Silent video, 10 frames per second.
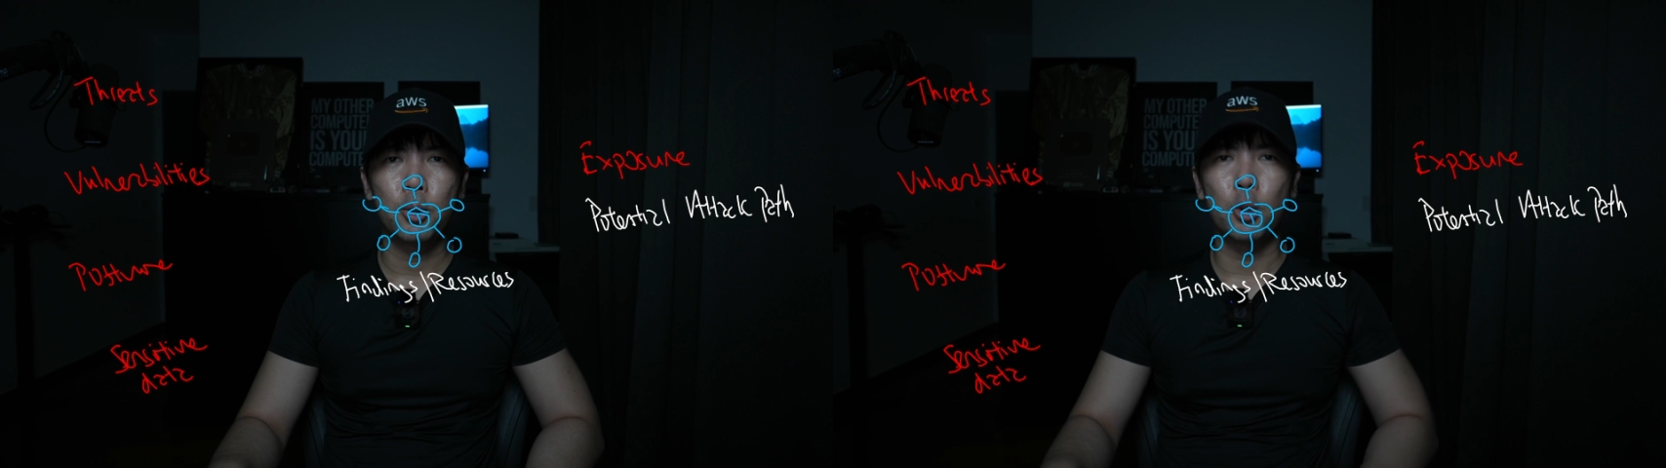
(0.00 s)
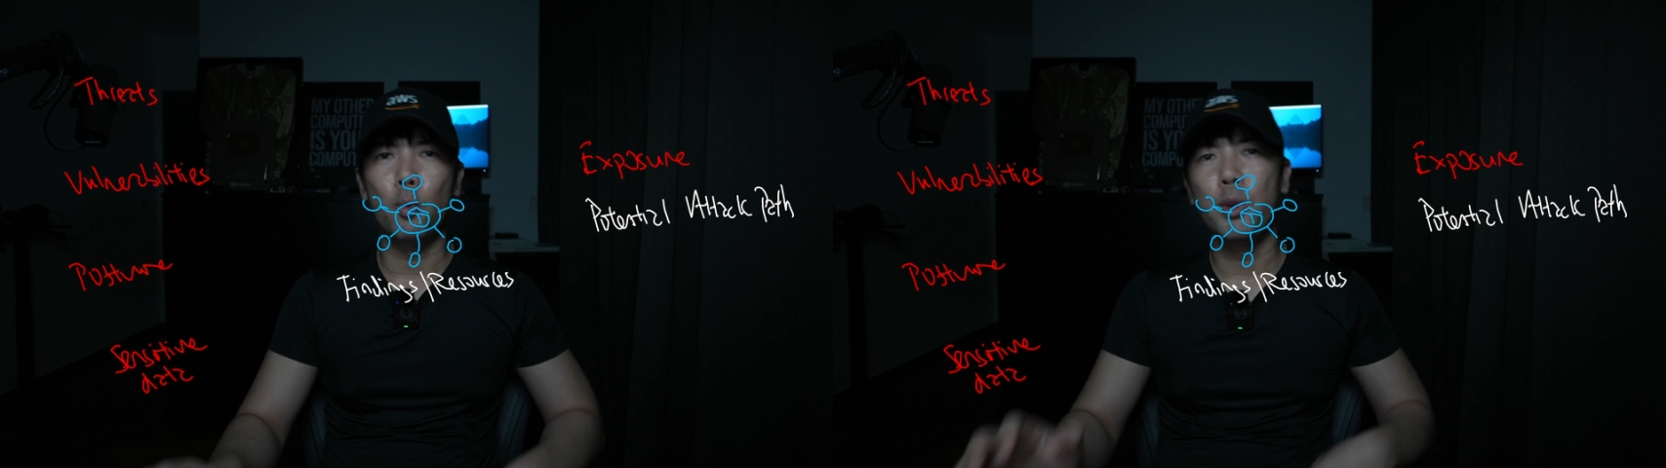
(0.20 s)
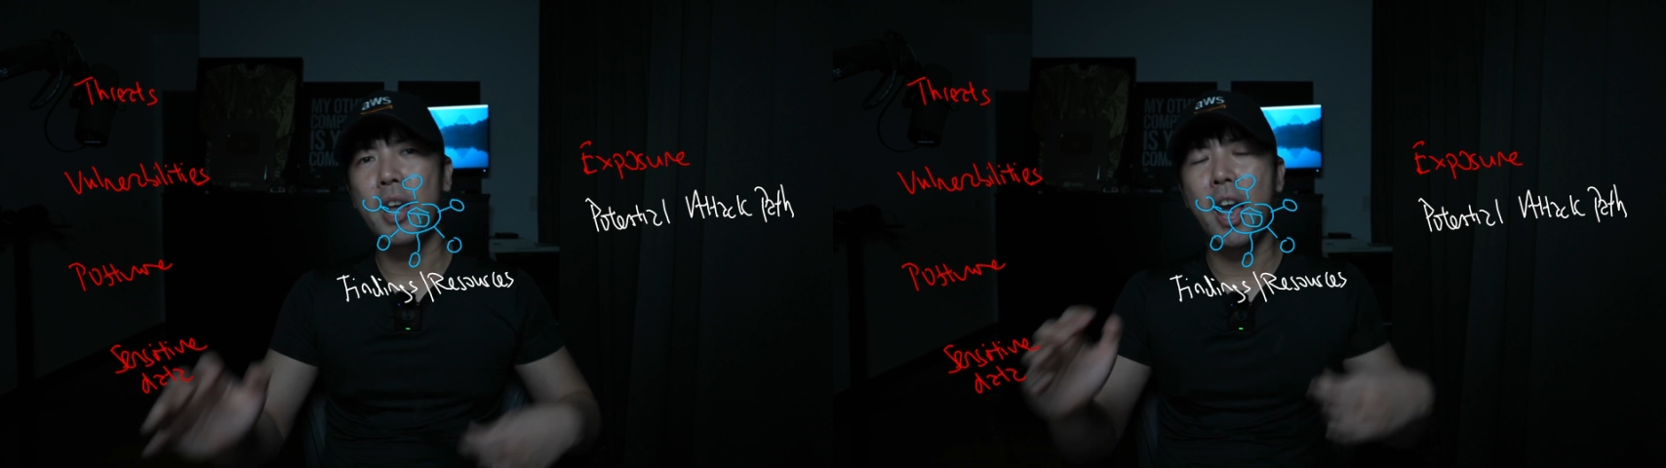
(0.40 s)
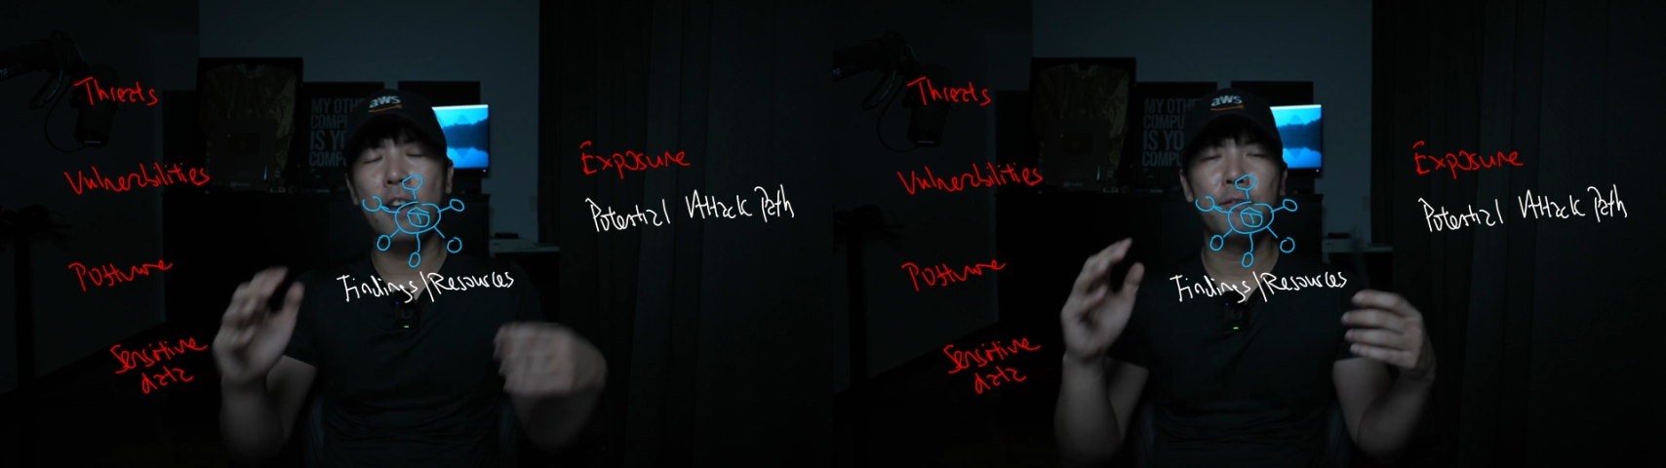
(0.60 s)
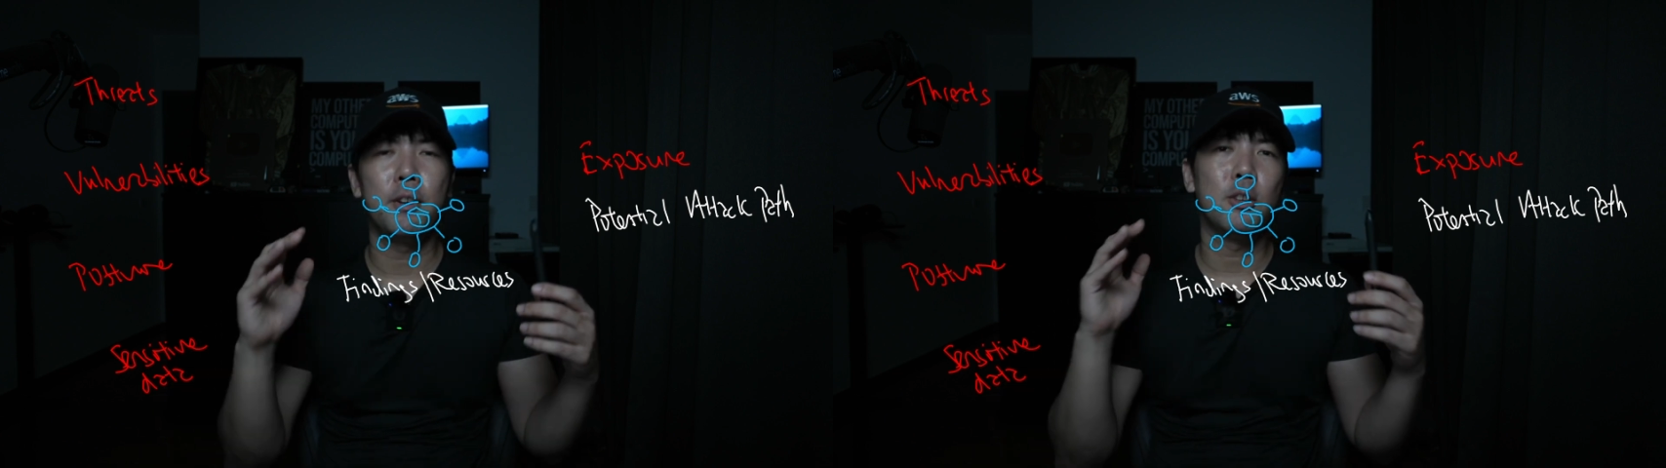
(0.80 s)
So we
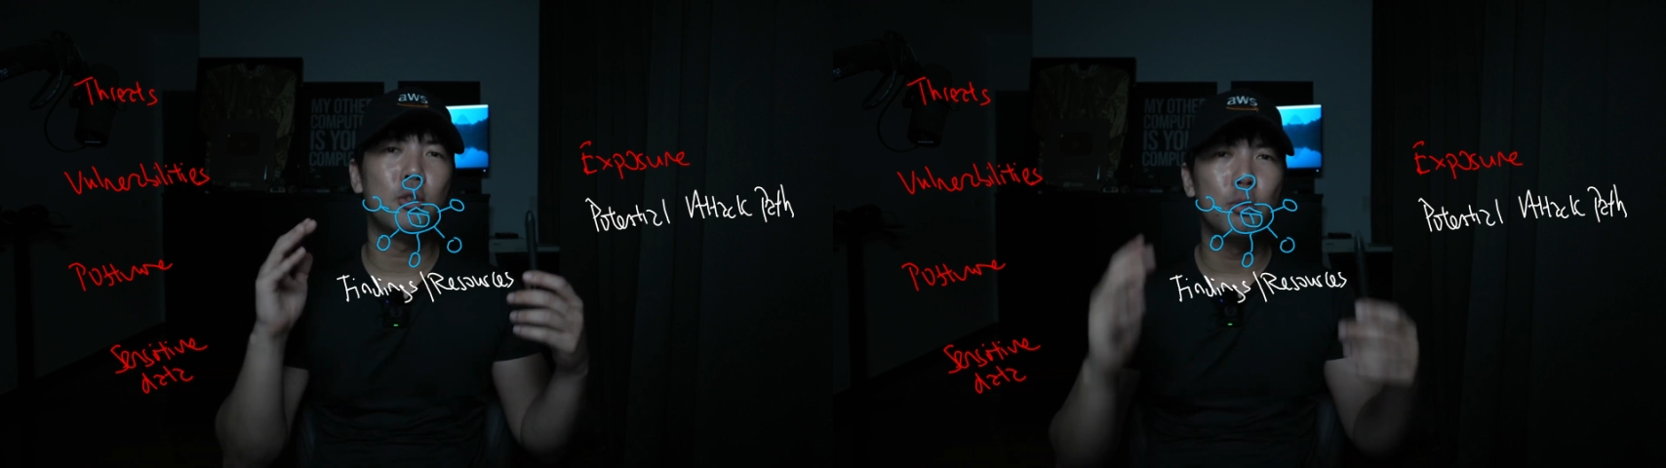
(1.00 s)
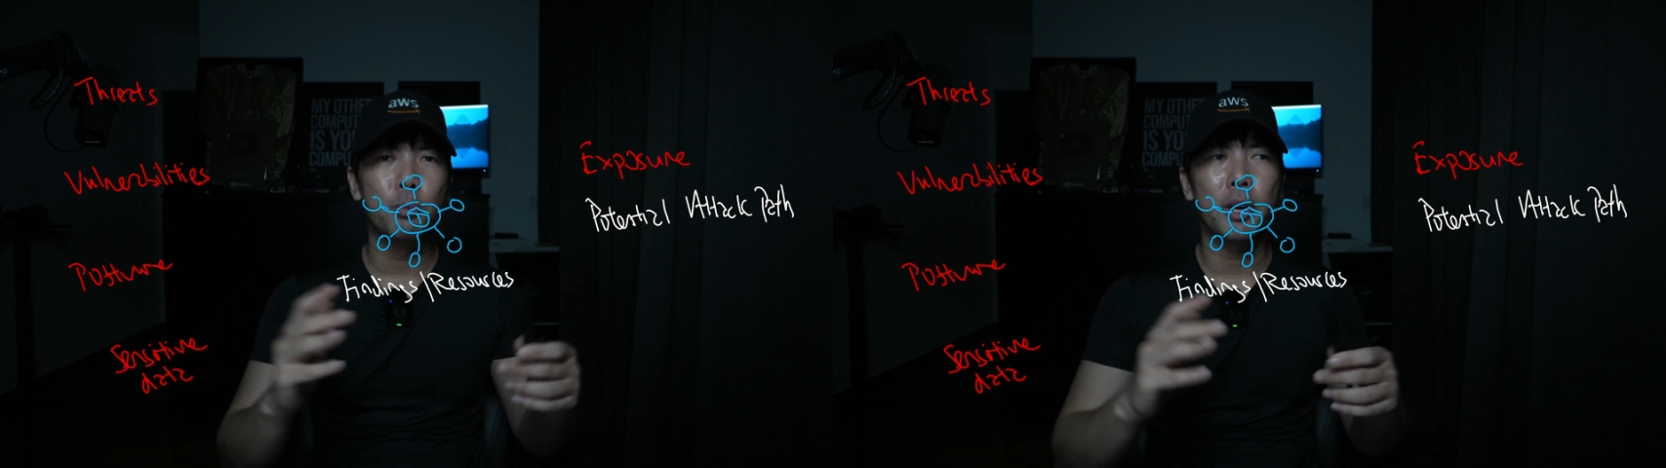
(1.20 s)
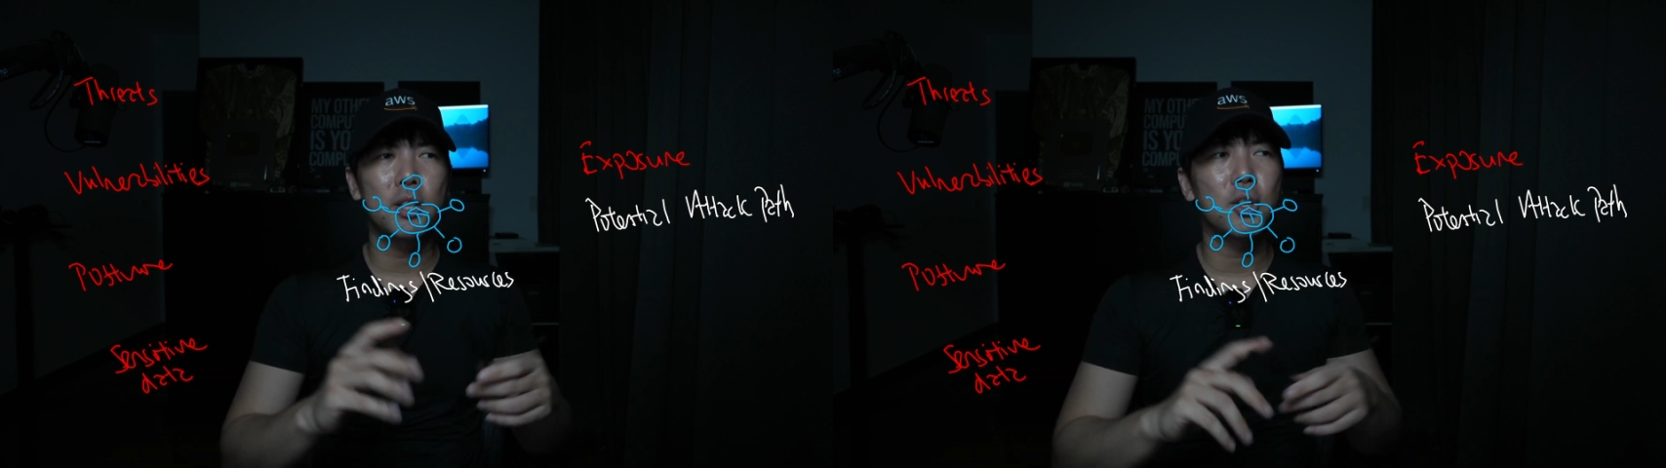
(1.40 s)
have a super